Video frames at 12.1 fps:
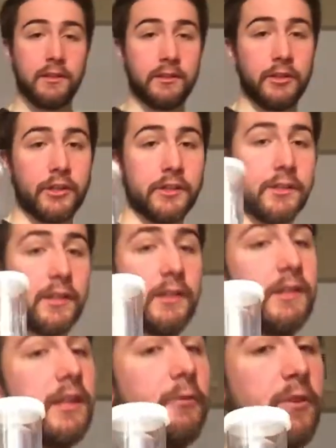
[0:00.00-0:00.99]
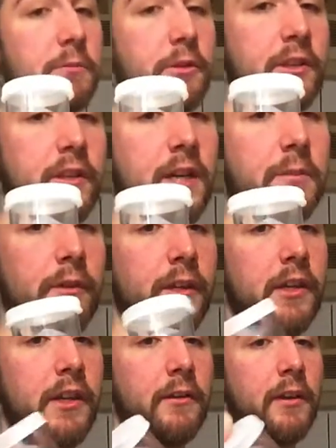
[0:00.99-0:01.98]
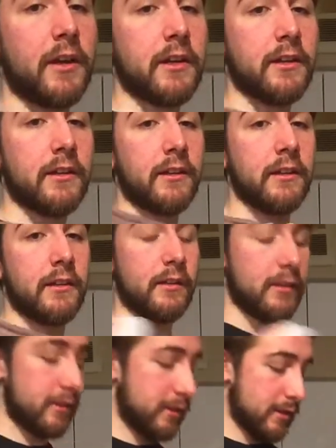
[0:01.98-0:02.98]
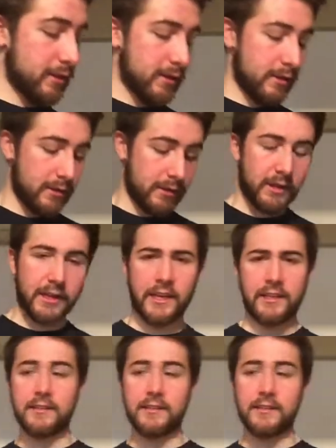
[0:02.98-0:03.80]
You're also going to need a rubber stopper and an airlock. Again,